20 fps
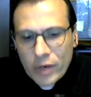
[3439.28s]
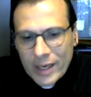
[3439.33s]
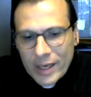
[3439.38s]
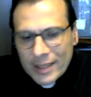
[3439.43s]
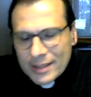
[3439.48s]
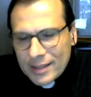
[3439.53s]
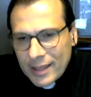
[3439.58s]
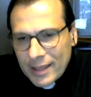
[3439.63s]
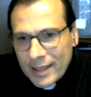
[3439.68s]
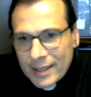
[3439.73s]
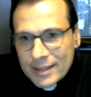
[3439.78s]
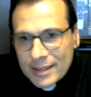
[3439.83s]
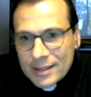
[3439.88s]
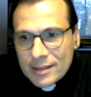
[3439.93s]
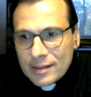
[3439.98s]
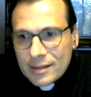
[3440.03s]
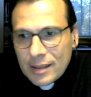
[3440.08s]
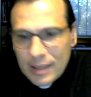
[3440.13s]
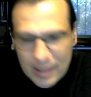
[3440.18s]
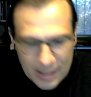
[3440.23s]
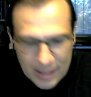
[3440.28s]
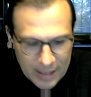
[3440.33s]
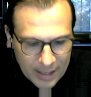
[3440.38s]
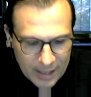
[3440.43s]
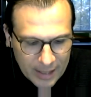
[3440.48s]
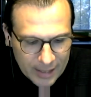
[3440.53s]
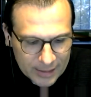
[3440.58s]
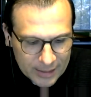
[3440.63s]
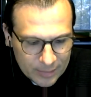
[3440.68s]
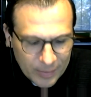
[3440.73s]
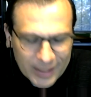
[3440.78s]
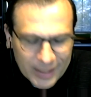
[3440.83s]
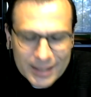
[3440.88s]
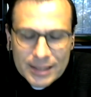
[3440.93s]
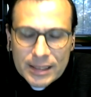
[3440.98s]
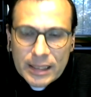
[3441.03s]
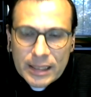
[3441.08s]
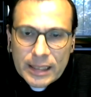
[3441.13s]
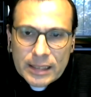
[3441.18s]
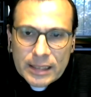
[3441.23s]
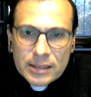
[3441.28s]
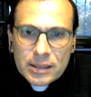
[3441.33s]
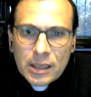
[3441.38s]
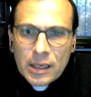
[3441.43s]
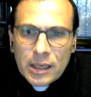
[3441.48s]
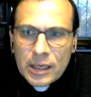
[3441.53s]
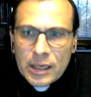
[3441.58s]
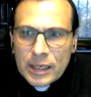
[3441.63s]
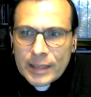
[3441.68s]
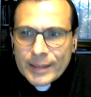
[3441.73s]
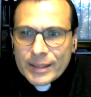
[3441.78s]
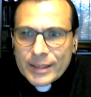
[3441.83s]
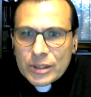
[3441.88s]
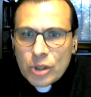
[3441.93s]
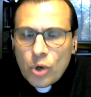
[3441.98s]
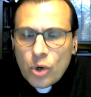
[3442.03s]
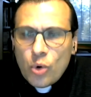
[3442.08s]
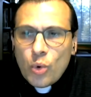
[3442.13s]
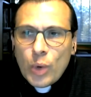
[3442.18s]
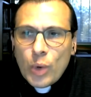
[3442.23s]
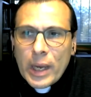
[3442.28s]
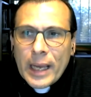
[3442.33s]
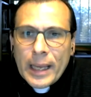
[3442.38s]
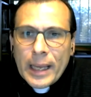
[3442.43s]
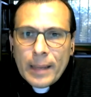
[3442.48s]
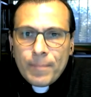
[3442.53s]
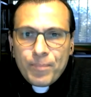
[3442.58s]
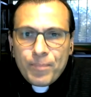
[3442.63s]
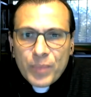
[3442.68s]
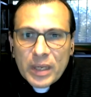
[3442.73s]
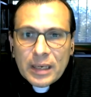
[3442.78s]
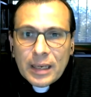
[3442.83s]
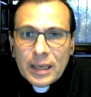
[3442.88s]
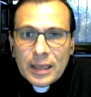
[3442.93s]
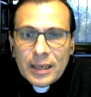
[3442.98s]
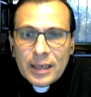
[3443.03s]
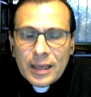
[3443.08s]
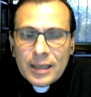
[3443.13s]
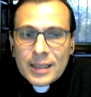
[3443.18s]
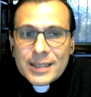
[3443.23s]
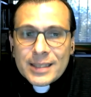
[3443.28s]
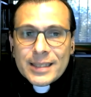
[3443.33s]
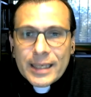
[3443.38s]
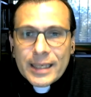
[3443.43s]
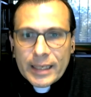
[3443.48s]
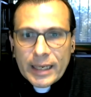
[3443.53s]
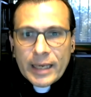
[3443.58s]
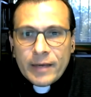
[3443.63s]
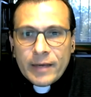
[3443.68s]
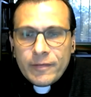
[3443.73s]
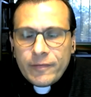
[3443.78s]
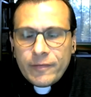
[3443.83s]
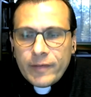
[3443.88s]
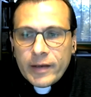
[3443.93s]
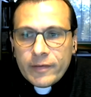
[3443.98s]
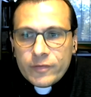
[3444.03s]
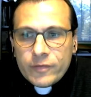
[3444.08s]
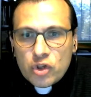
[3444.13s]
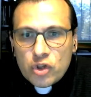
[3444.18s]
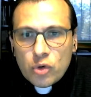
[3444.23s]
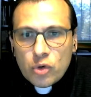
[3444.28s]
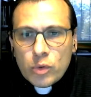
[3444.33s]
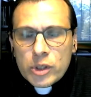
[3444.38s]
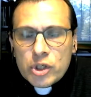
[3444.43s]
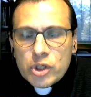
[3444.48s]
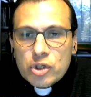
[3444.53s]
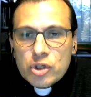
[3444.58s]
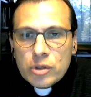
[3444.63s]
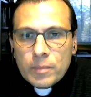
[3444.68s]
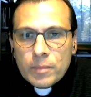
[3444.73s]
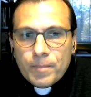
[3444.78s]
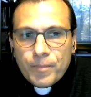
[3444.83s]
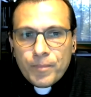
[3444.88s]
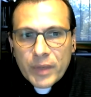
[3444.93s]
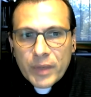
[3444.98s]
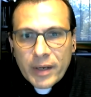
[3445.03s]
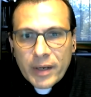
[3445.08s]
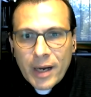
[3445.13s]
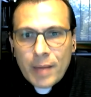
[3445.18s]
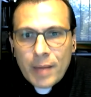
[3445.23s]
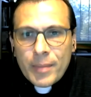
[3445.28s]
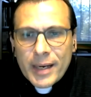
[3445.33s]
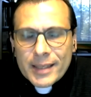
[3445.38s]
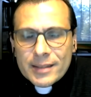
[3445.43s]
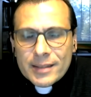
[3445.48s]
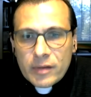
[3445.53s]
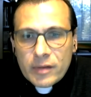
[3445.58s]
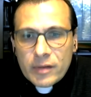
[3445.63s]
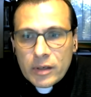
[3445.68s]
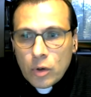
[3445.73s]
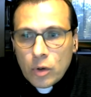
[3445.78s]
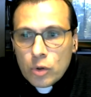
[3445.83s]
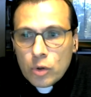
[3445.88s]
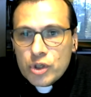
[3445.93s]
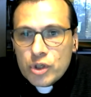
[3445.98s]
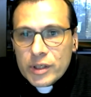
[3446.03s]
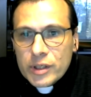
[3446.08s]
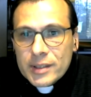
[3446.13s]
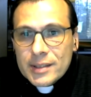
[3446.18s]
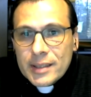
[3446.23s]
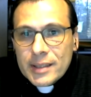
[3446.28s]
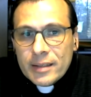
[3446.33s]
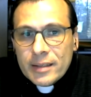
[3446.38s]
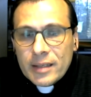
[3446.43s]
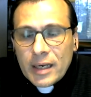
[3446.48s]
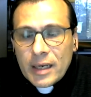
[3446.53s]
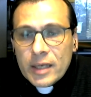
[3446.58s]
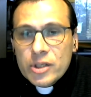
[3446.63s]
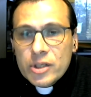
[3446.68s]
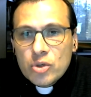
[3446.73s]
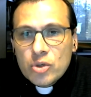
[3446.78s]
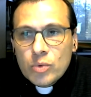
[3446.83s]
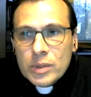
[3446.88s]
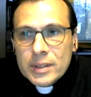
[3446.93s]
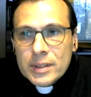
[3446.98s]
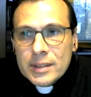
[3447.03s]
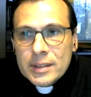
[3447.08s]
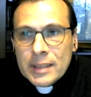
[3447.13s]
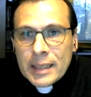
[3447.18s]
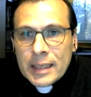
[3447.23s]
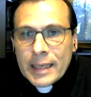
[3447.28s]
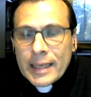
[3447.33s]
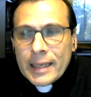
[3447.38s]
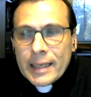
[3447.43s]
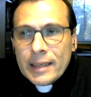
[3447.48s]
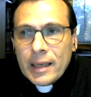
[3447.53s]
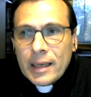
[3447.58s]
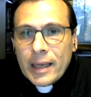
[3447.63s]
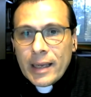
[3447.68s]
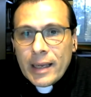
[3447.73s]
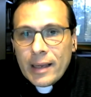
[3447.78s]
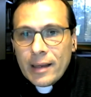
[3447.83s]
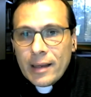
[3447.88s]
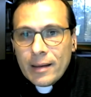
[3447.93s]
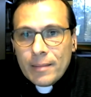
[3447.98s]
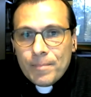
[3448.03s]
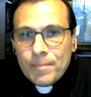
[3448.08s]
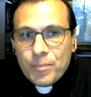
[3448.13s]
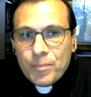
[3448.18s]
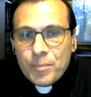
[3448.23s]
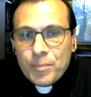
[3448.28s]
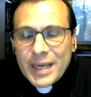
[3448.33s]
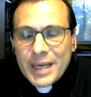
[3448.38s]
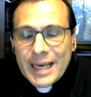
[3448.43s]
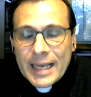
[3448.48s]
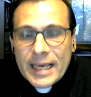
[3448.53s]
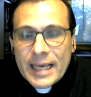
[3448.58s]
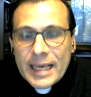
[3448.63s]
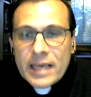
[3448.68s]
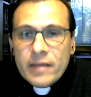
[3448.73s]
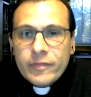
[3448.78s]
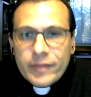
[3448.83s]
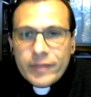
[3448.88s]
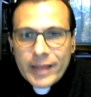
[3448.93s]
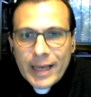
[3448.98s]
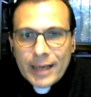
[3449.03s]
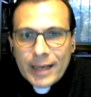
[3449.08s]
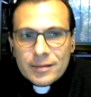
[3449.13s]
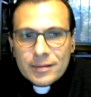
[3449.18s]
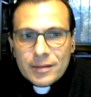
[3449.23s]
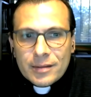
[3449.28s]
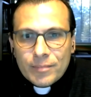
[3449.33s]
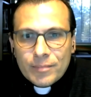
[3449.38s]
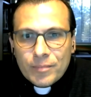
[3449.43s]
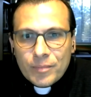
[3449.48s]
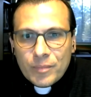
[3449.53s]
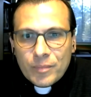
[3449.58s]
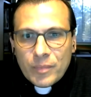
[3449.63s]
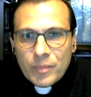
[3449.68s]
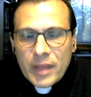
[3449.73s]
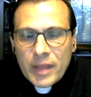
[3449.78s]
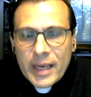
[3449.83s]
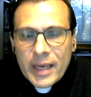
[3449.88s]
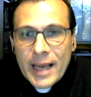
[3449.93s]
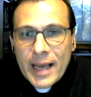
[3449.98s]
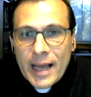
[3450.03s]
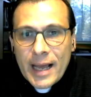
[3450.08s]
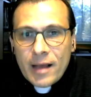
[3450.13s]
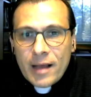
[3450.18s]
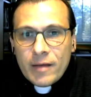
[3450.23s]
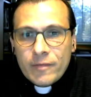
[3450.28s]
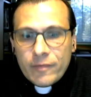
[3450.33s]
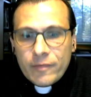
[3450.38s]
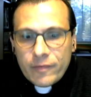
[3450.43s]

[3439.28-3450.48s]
us as Palestinians. So listen, if Jewish rabbis, theologians, intellectuals believe that they have